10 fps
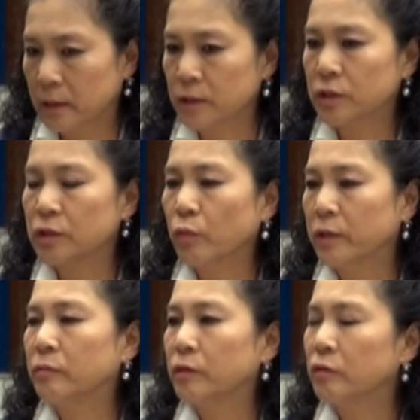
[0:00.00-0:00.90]
this is
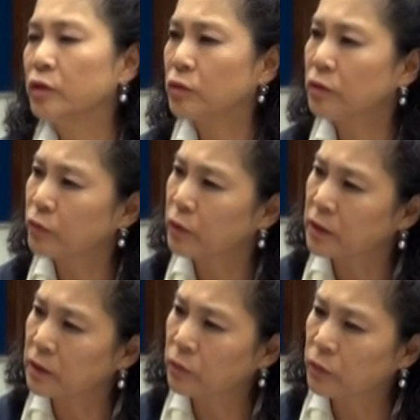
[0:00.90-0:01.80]
one of the reasons
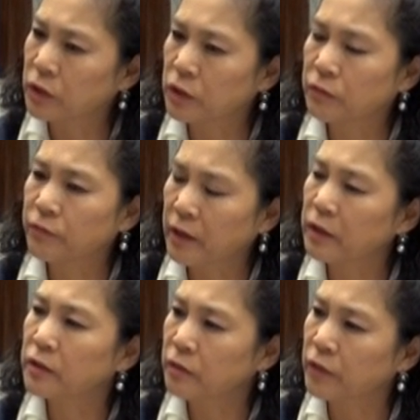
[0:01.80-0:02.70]
which is
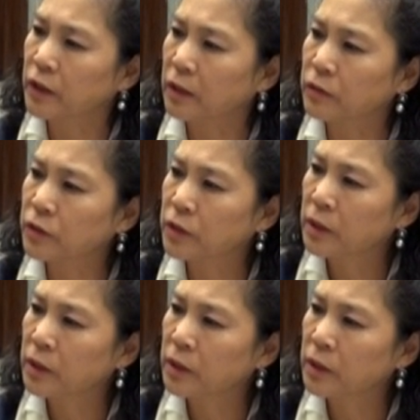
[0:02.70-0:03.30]
very difficult,